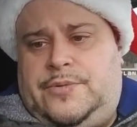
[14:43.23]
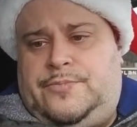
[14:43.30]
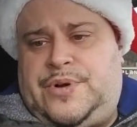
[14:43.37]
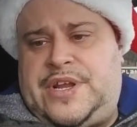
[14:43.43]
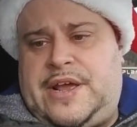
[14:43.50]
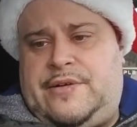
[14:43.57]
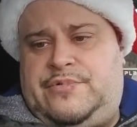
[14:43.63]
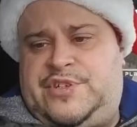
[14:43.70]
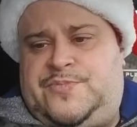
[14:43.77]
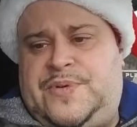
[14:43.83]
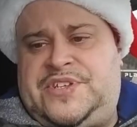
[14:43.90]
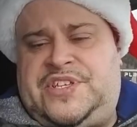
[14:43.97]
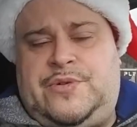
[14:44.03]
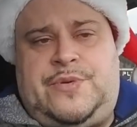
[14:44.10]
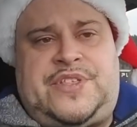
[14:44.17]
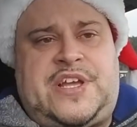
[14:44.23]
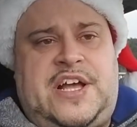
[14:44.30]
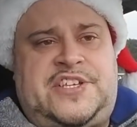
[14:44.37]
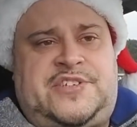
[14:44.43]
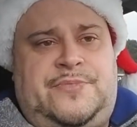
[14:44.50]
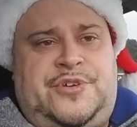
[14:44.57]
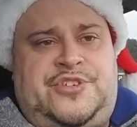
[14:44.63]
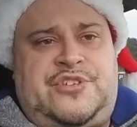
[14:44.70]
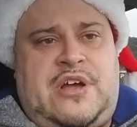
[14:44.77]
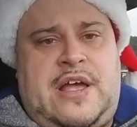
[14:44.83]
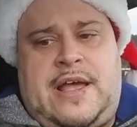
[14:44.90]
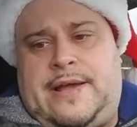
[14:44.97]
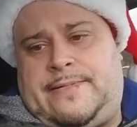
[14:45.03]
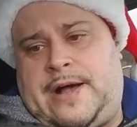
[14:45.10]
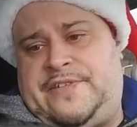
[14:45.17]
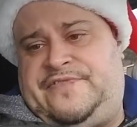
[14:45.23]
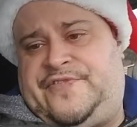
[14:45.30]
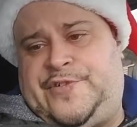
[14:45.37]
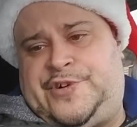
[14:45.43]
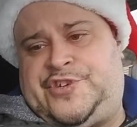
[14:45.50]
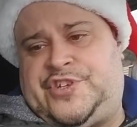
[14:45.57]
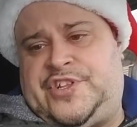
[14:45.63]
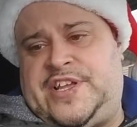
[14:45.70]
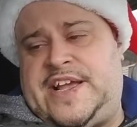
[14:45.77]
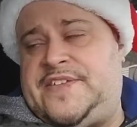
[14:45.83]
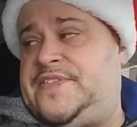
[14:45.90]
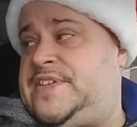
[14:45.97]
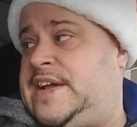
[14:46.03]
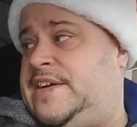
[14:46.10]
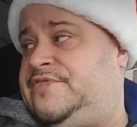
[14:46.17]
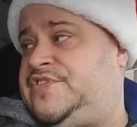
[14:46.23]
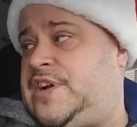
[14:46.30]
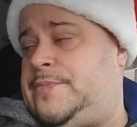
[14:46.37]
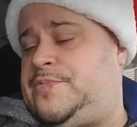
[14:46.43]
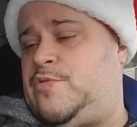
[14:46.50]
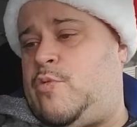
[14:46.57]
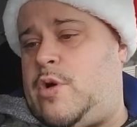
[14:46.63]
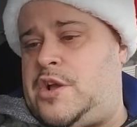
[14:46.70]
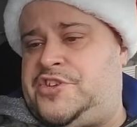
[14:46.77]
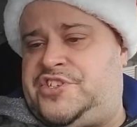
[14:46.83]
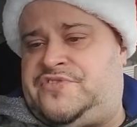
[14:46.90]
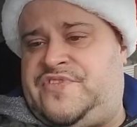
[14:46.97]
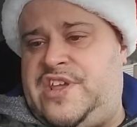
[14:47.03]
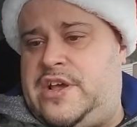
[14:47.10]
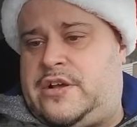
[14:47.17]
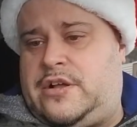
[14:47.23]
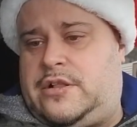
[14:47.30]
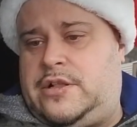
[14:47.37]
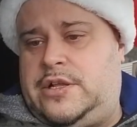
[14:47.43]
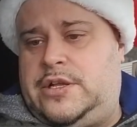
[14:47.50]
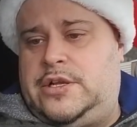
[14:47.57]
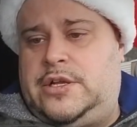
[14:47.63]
But I was busy with customers, so unfortunately I didn't have time to watch his vehicle.